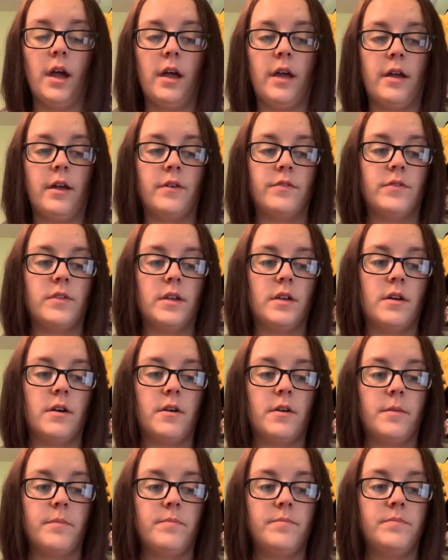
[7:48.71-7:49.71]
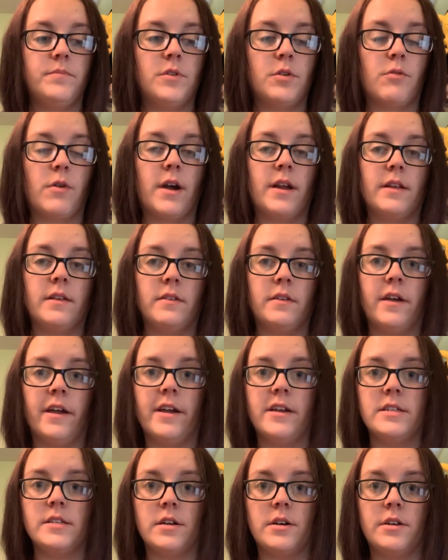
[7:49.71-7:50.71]
and the writing
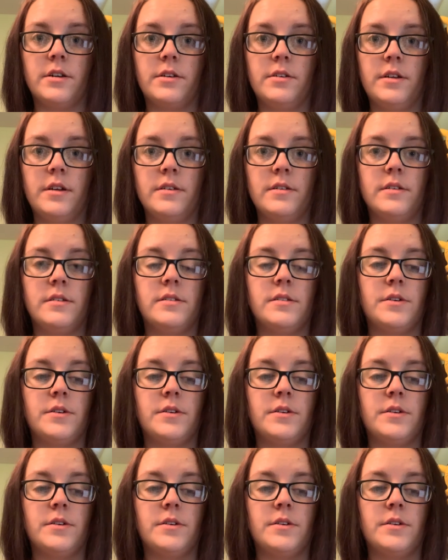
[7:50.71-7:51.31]
liaison.